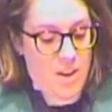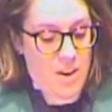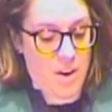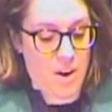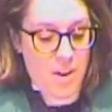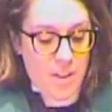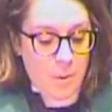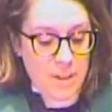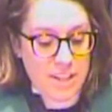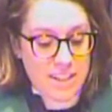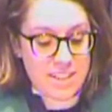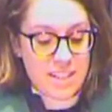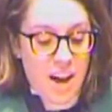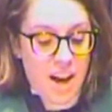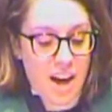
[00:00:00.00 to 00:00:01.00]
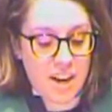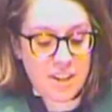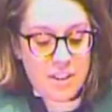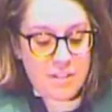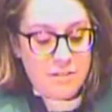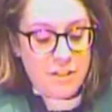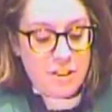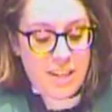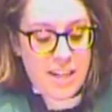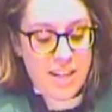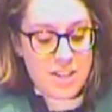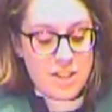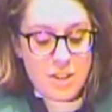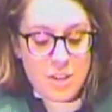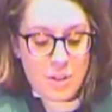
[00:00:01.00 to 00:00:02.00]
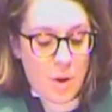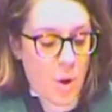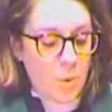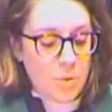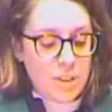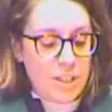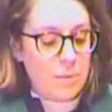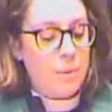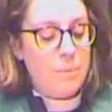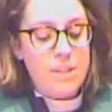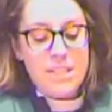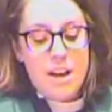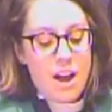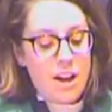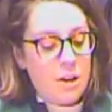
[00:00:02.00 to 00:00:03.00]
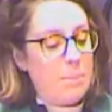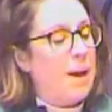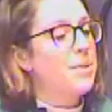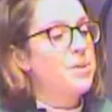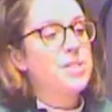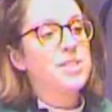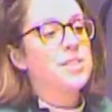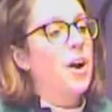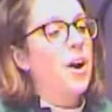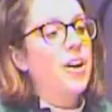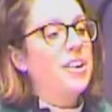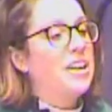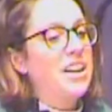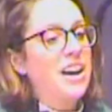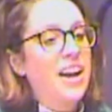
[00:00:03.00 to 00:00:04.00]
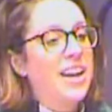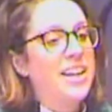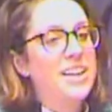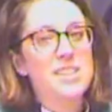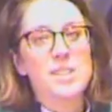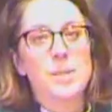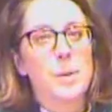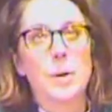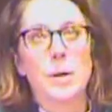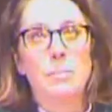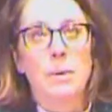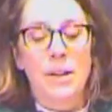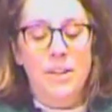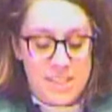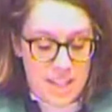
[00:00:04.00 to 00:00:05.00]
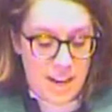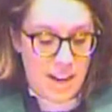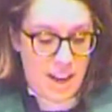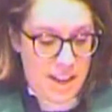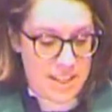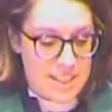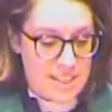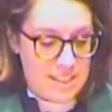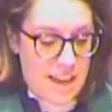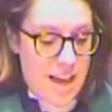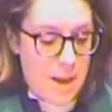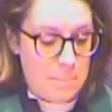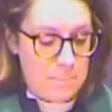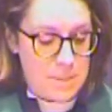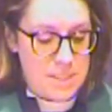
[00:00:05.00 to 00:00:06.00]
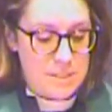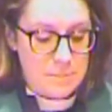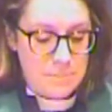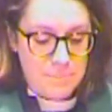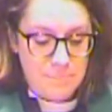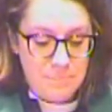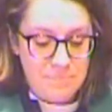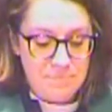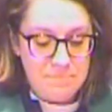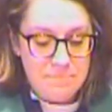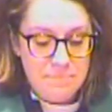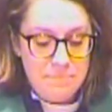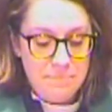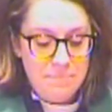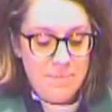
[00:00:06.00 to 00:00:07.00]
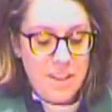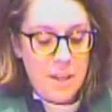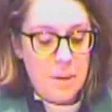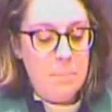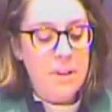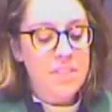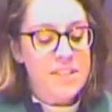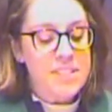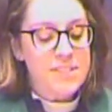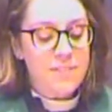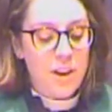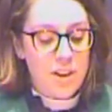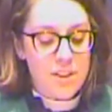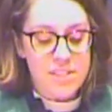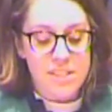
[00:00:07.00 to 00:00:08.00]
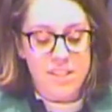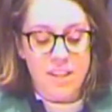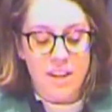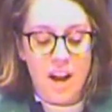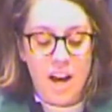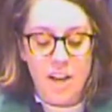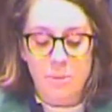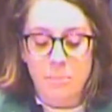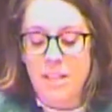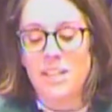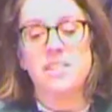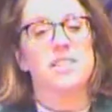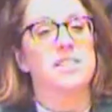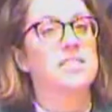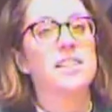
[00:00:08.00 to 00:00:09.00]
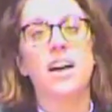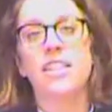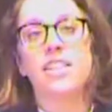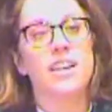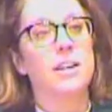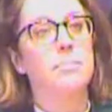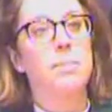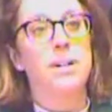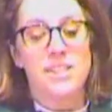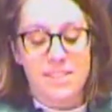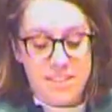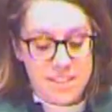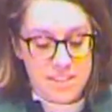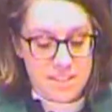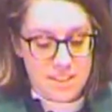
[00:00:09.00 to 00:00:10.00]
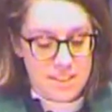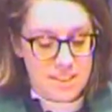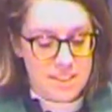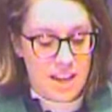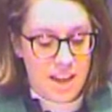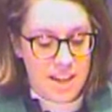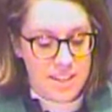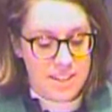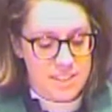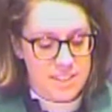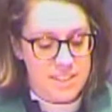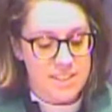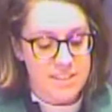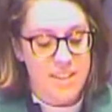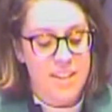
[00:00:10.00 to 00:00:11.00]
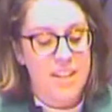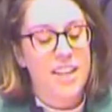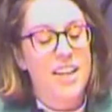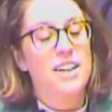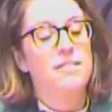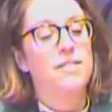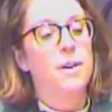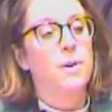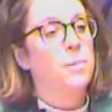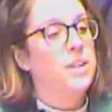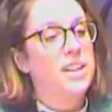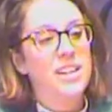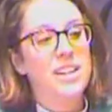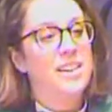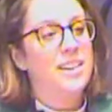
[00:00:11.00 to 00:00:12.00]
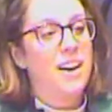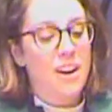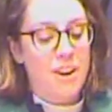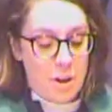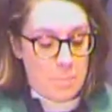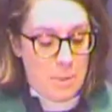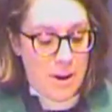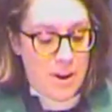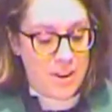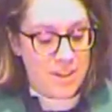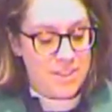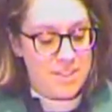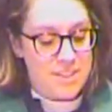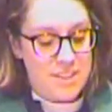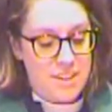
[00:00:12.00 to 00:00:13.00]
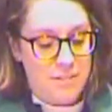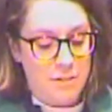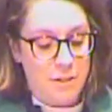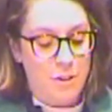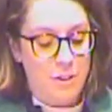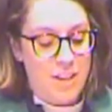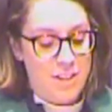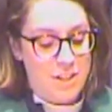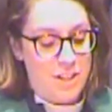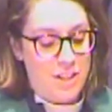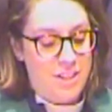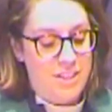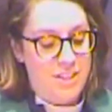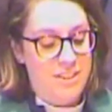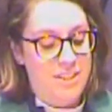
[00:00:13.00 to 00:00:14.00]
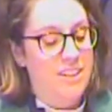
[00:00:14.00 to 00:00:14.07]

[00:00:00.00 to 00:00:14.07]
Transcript: Or that we can talk of creation only when we talk about starry nights or melting ice caps. But this false dichotomy does nothing but distance us, for we are a part of creation.